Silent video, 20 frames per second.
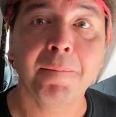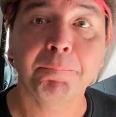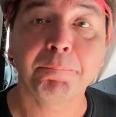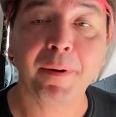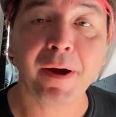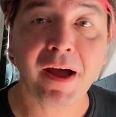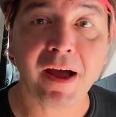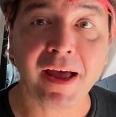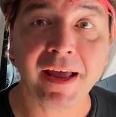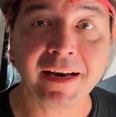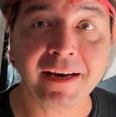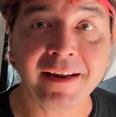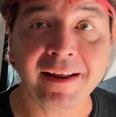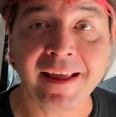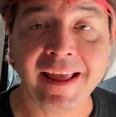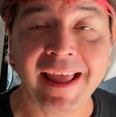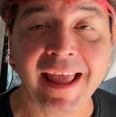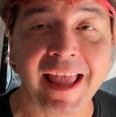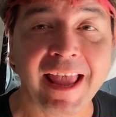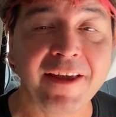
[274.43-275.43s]
But
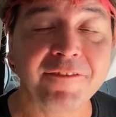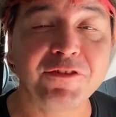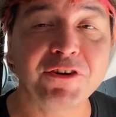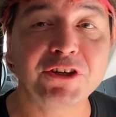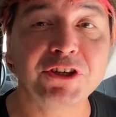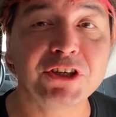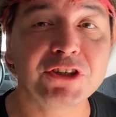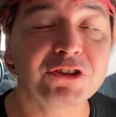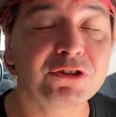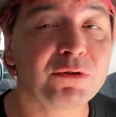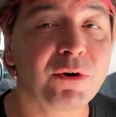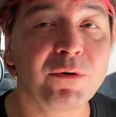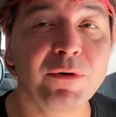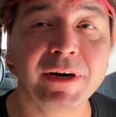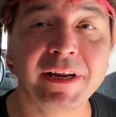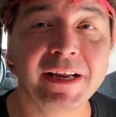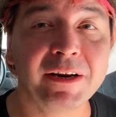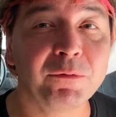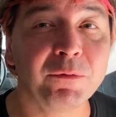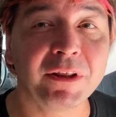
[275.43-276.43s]
if you're just throwing
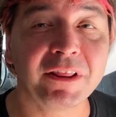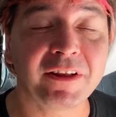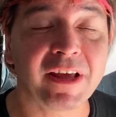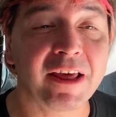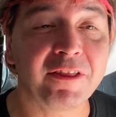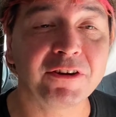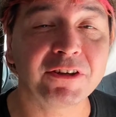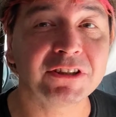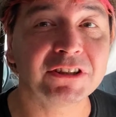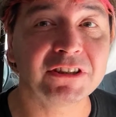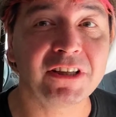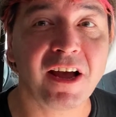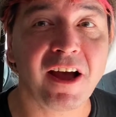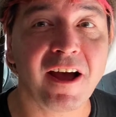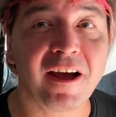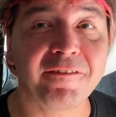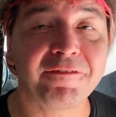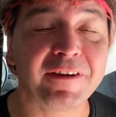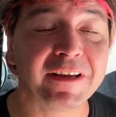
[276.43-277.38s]
in with other stuff,